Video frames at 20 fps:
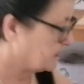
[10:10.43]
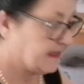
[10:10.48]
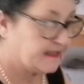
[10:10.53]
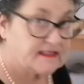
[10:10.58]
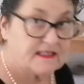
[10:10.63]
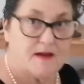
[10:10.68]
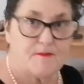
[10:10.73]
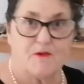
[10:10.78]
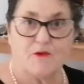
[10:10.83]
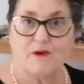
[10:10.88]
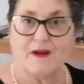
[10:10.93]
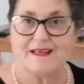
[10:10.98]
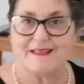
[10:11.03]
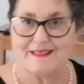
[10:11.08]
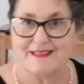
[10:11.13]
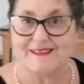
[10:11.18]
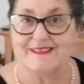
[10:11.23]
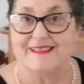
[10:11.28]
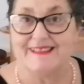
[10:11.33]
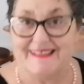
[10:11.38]
Next time it rains,
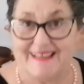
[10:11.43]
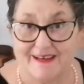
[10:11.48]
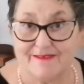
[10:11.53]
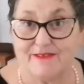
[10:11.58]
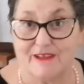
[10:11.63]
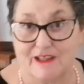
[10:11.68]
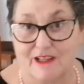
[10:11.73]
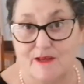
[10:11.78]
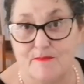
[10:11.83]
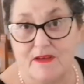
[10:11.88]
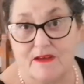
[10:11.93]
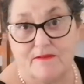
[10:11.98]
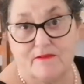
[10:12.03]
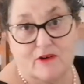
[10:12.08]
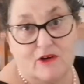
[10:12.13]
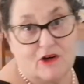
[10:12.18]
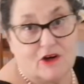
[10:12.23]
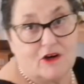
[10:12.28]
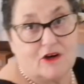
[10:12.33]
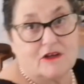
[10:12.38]
it'll definitely be for
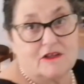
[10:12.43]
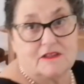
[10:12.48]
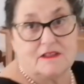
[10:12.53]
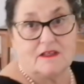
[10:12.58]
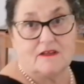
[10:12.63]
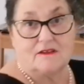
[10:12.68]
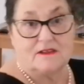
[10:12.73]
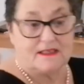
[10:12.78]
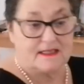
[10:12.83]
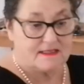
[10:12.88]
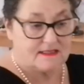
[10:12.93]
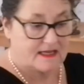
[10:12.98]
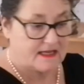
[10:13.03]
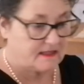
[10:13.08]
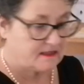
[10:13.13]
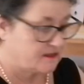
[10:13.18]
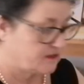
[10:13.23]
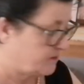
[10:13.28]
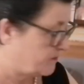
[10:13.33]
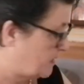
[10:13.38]
her. So let's
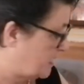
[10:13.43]
get this